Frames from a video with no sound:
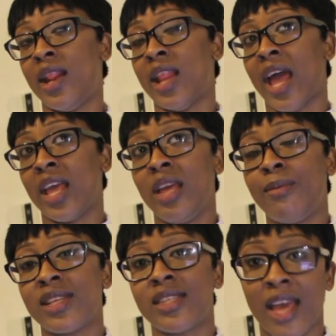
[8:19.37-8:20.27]
that
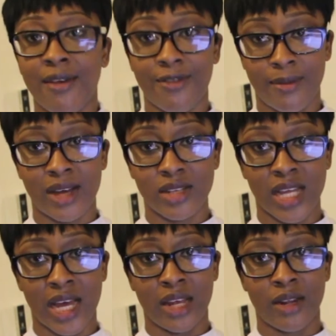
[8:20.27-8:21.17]
he must get from
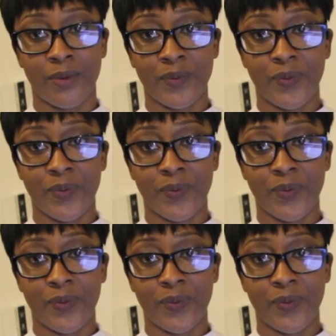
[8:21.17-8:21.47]
outside?